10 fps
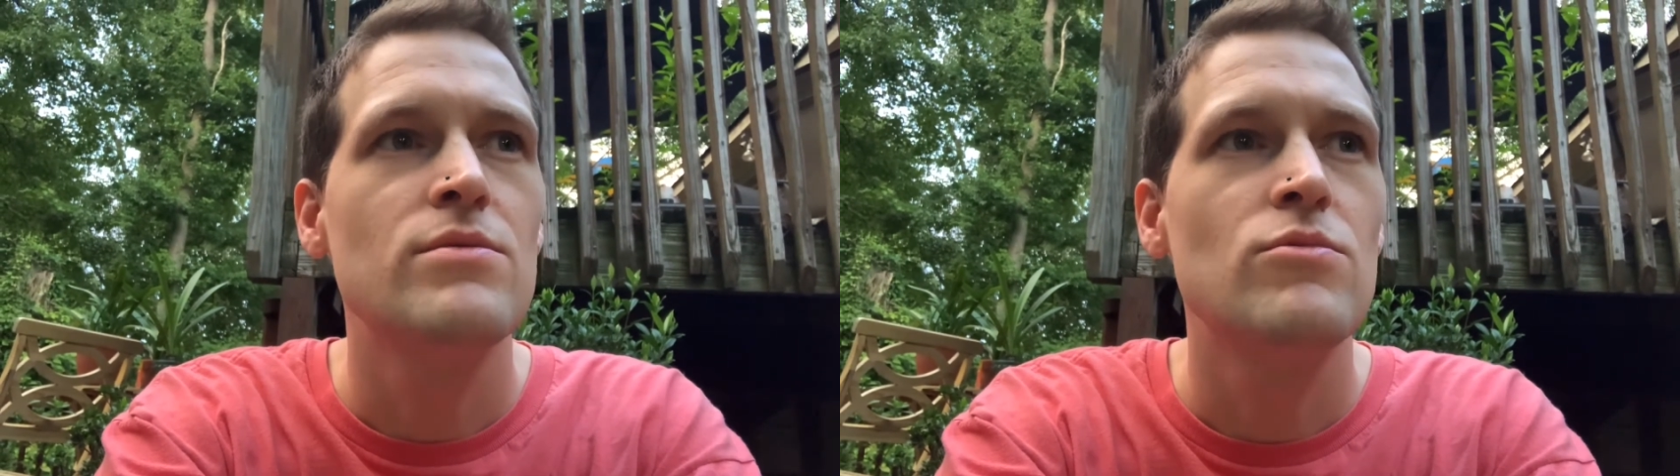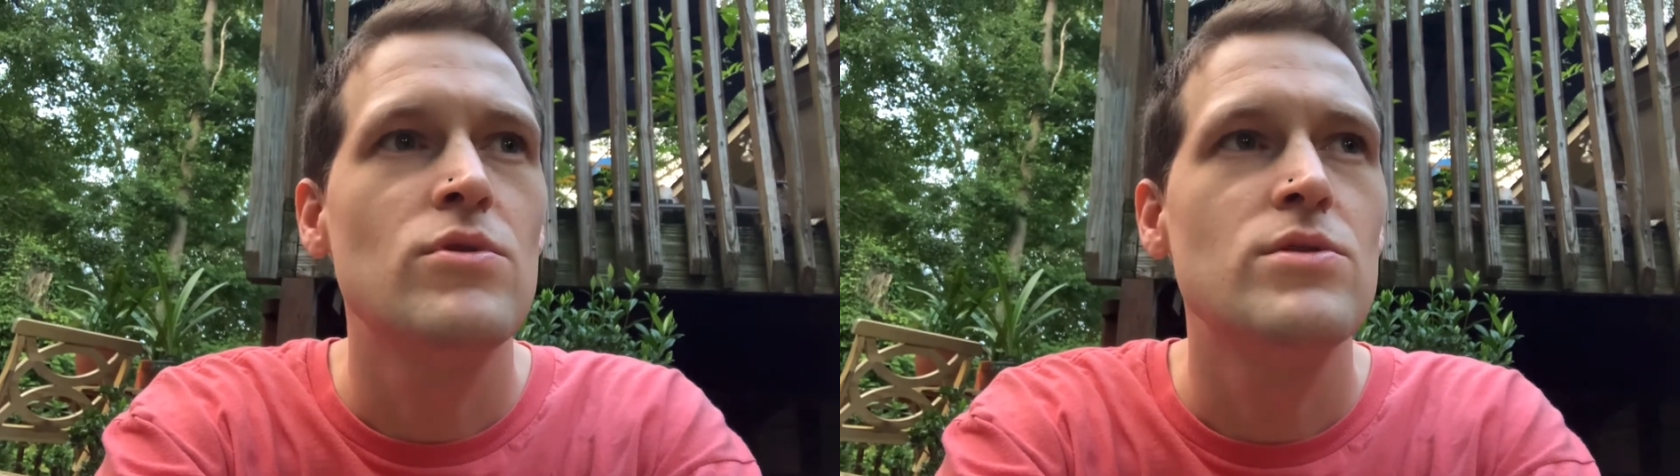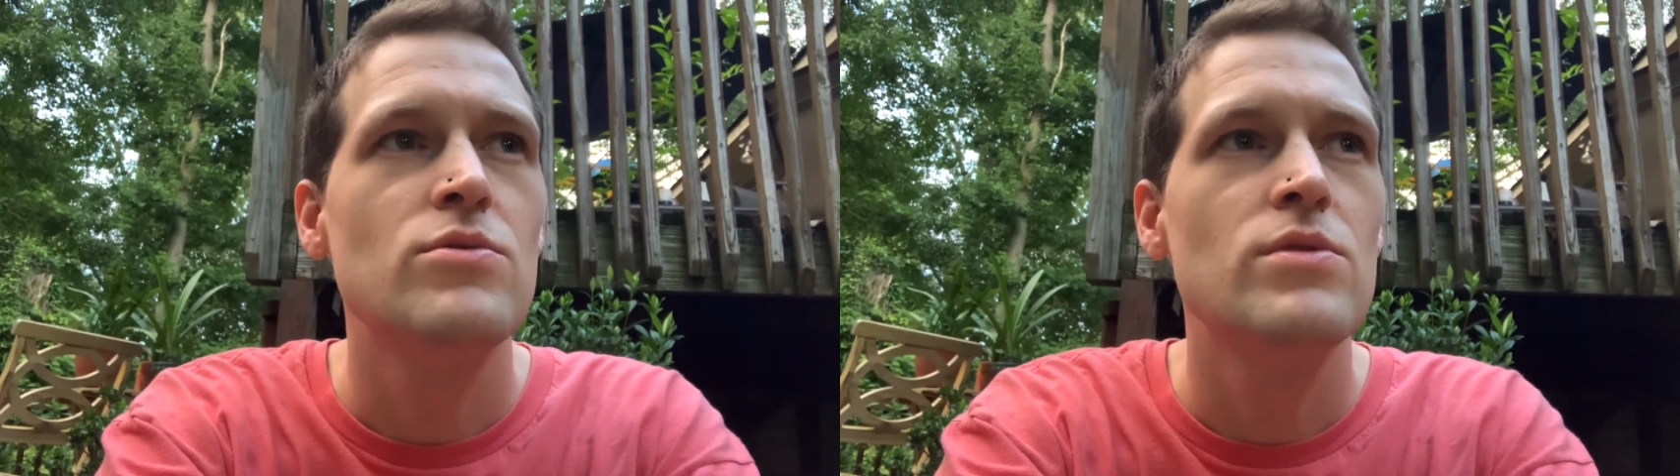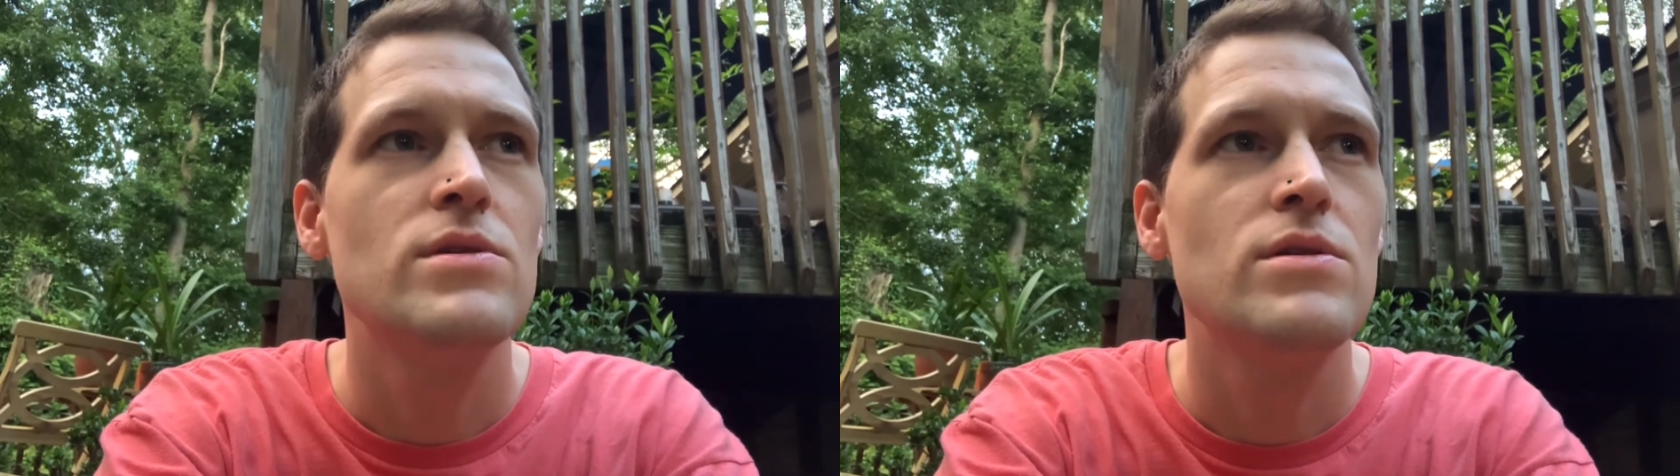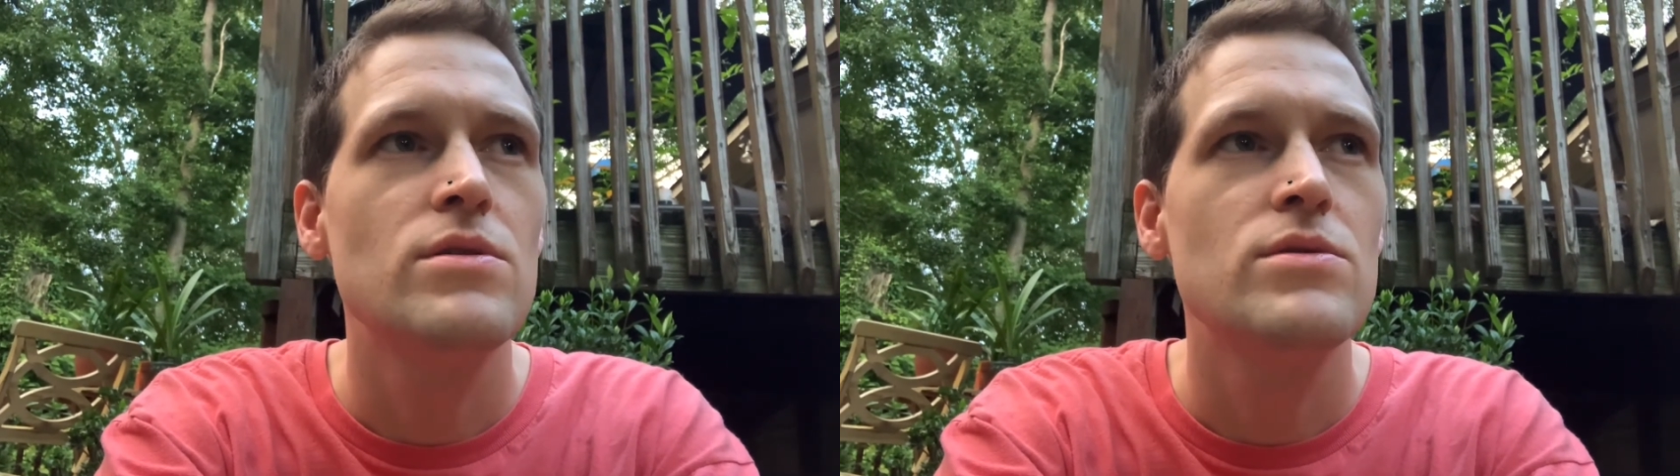more
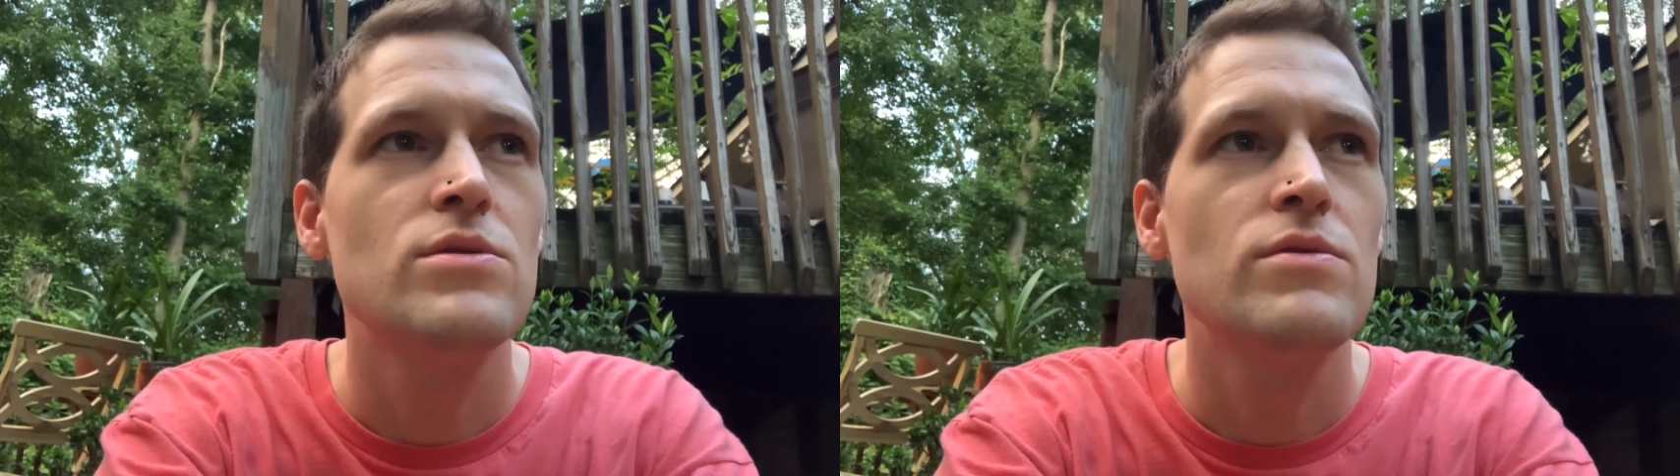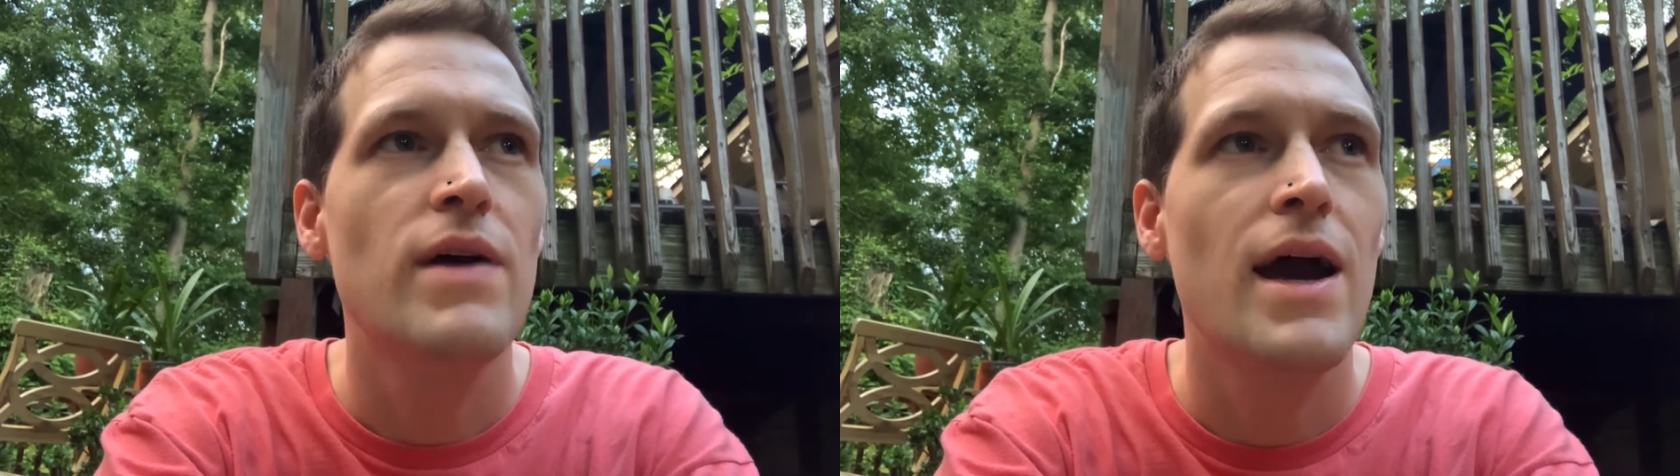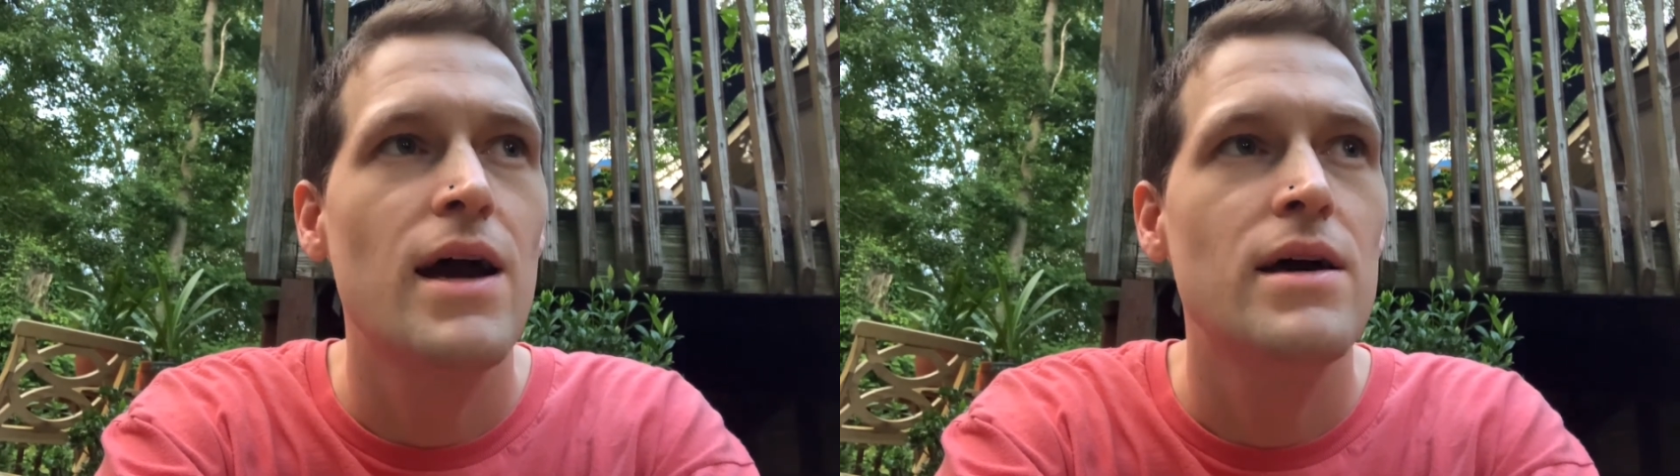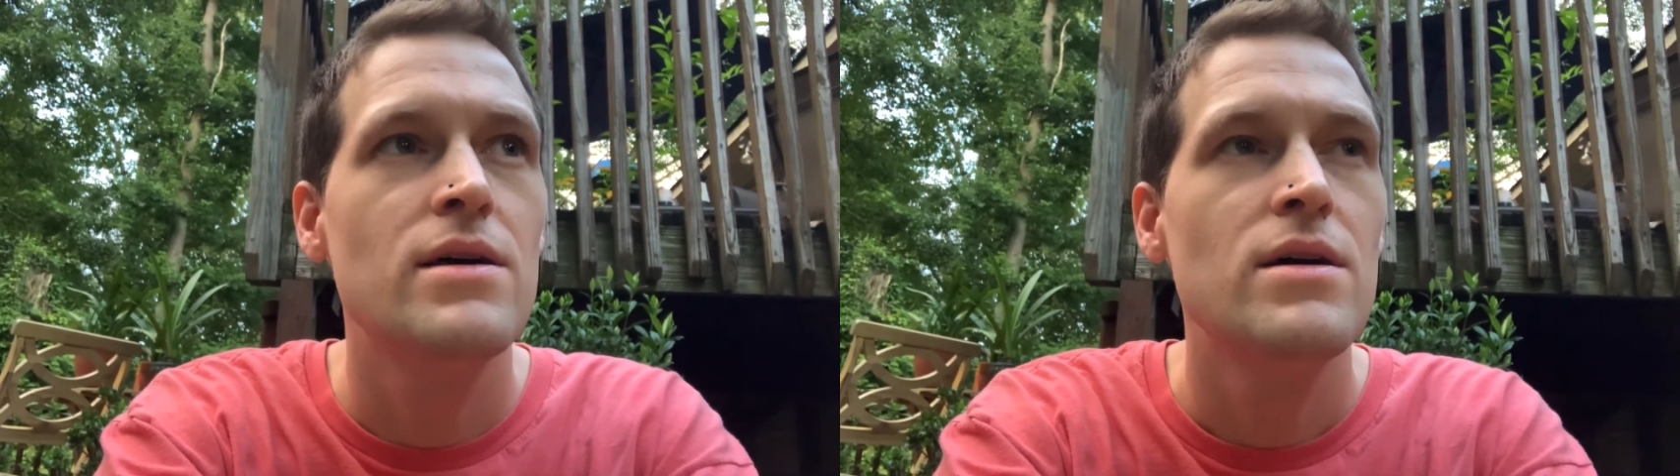towards those who've had